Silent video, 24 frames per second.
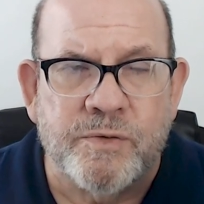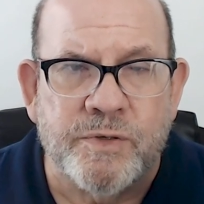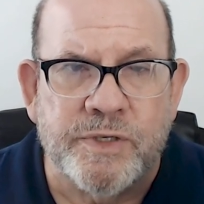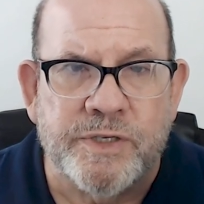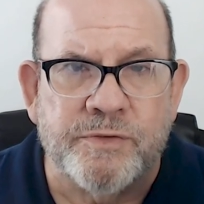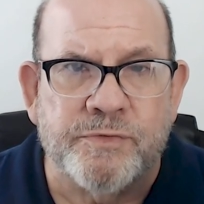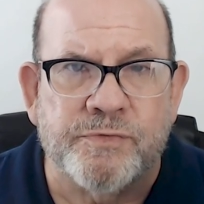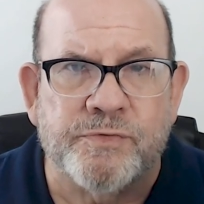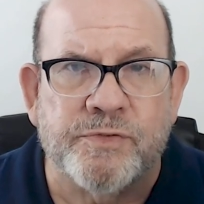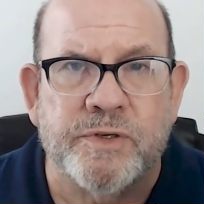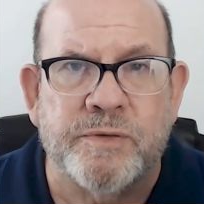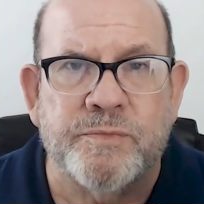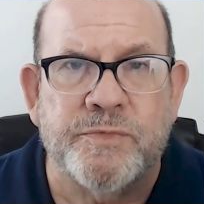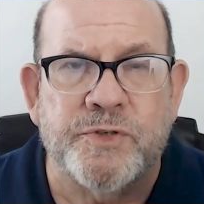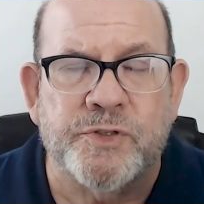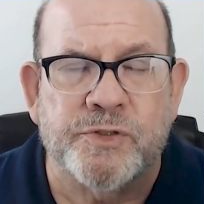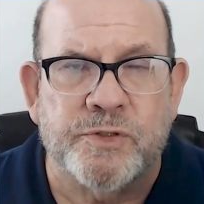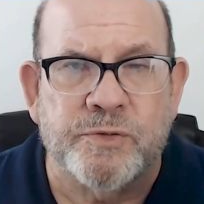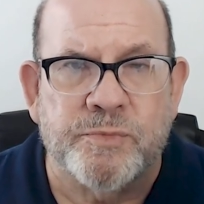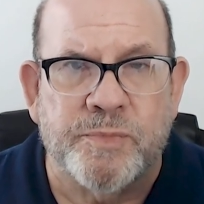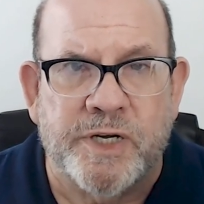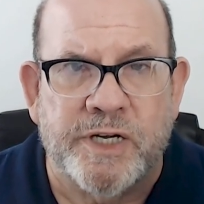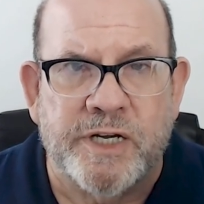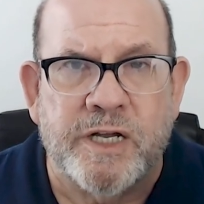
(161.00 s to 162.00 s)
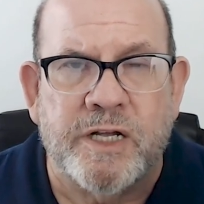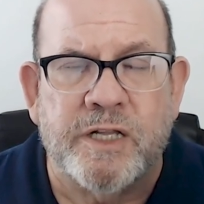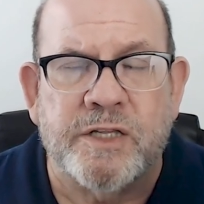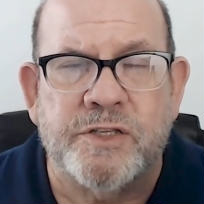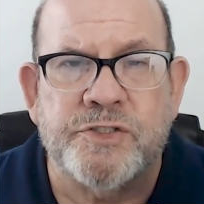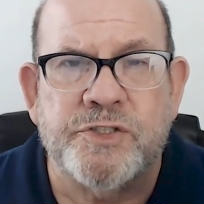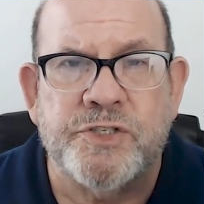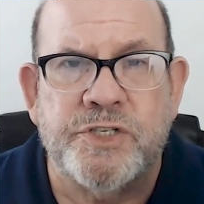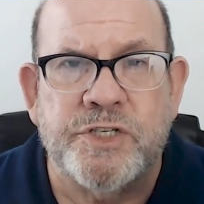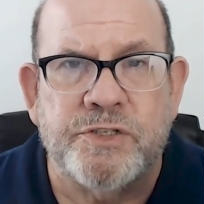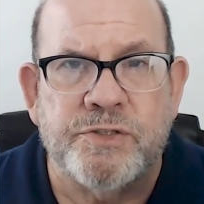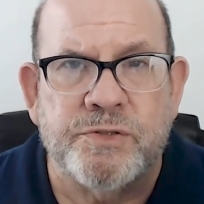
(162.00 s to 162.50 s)
going from
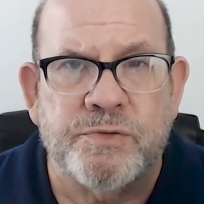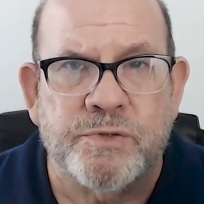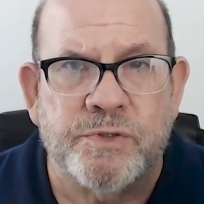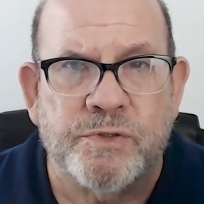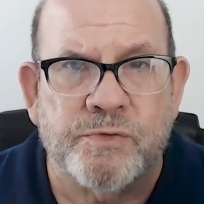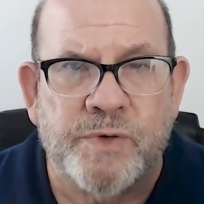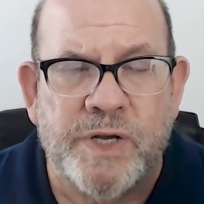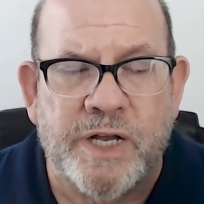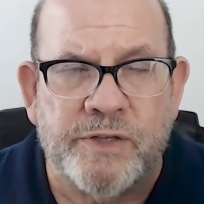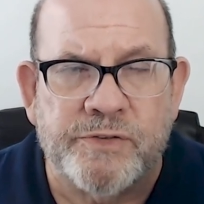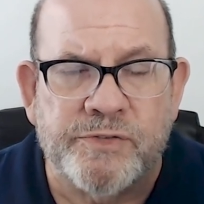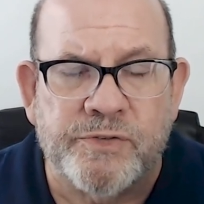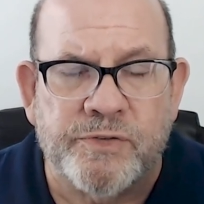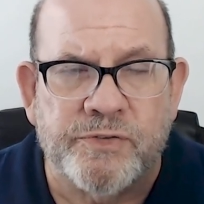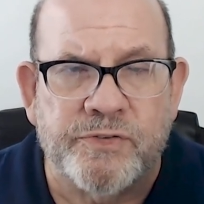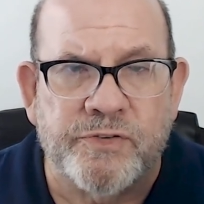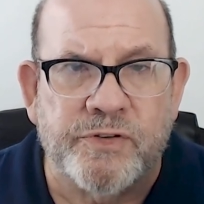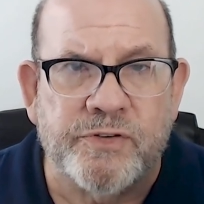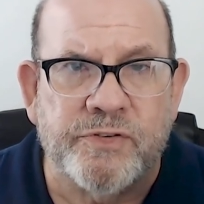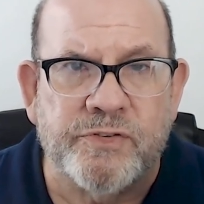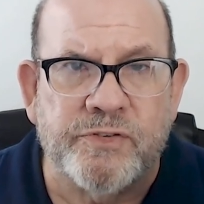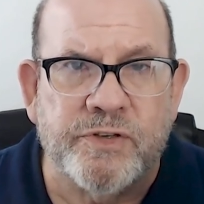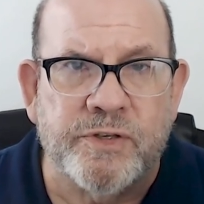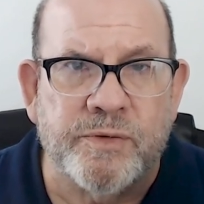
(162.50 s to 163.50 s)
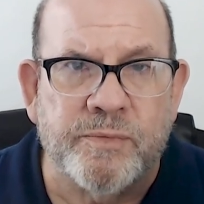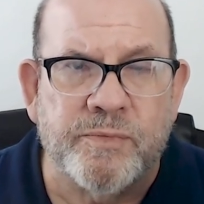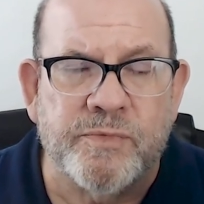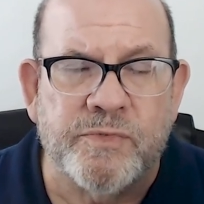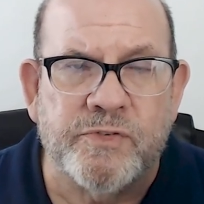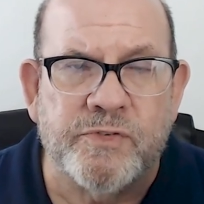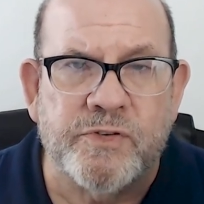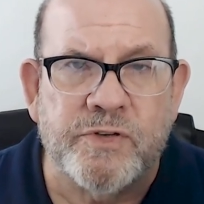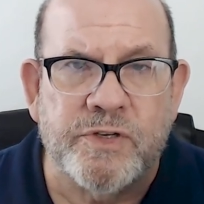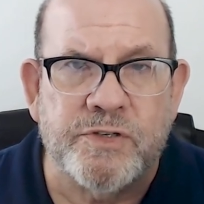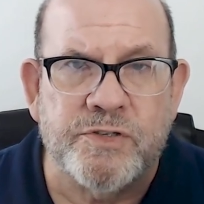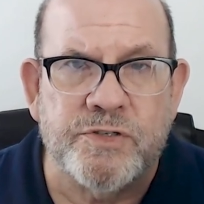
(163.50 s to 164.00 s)
neurobiology to arousal
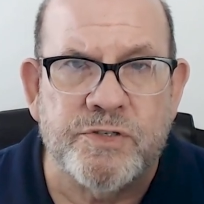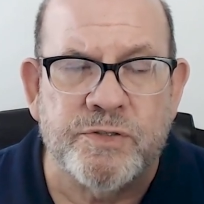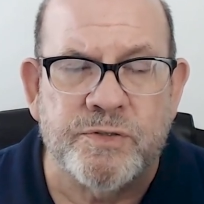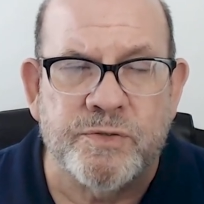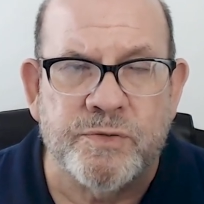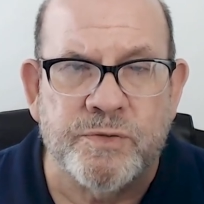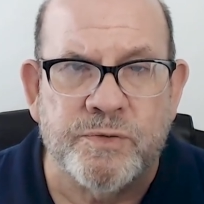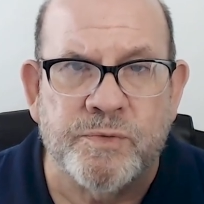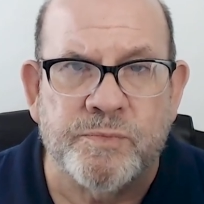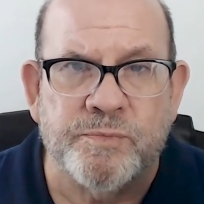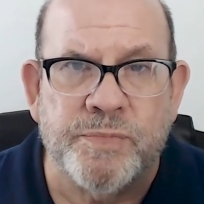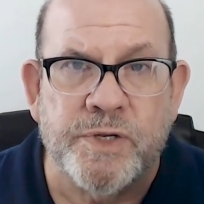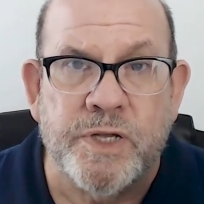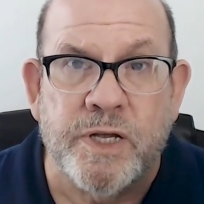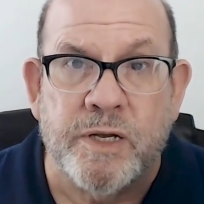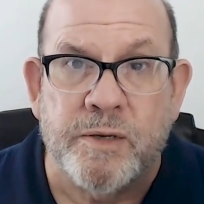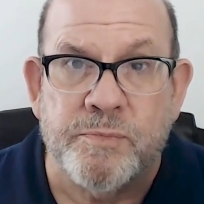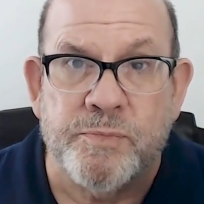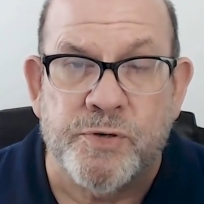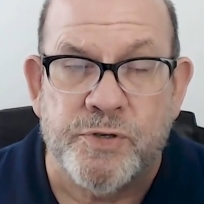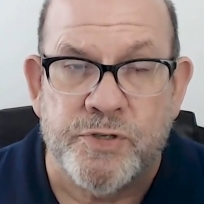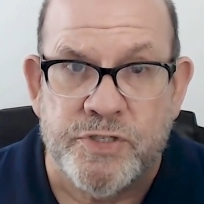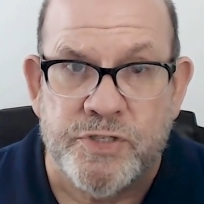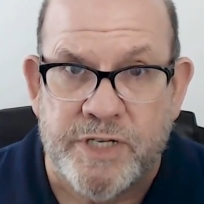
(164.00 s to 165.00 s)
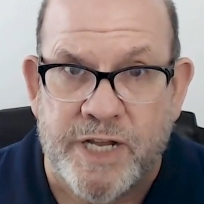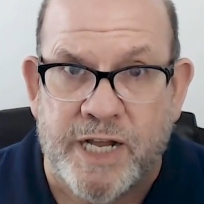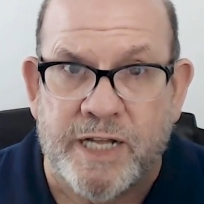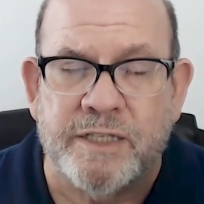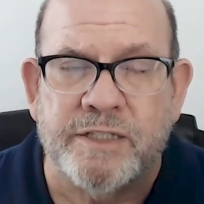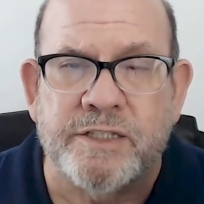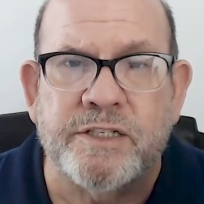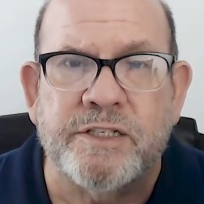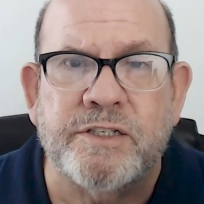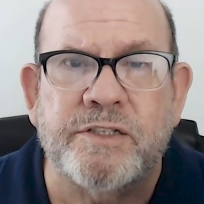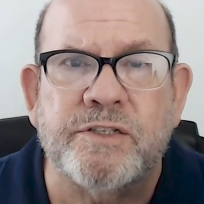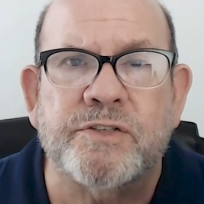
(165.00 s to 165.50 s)
systems to uh,
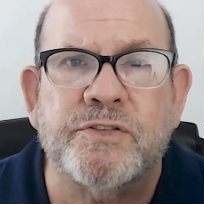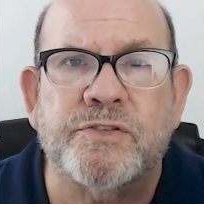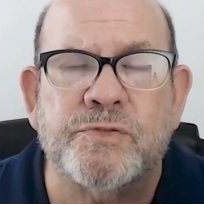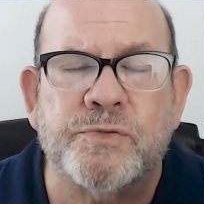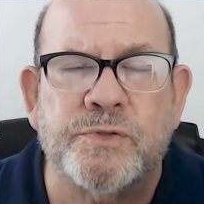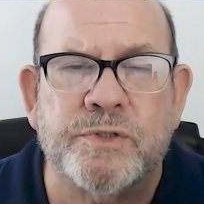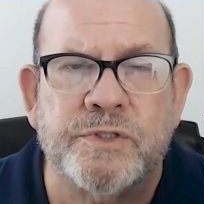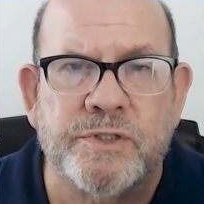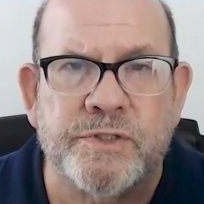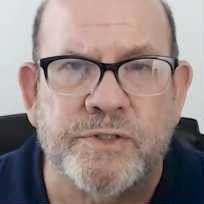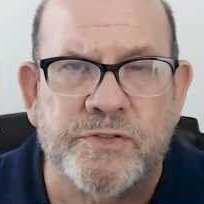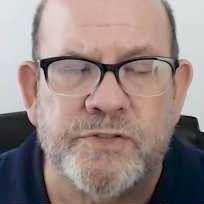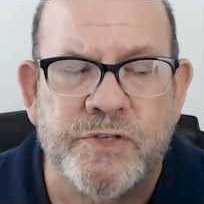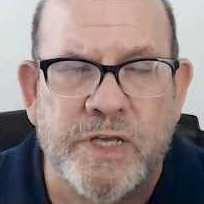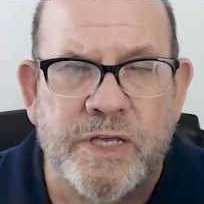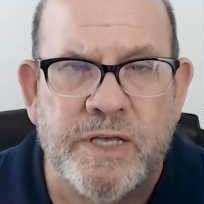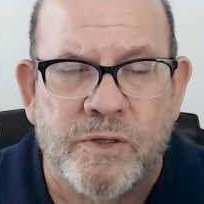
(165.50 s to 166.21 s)
personality disorders.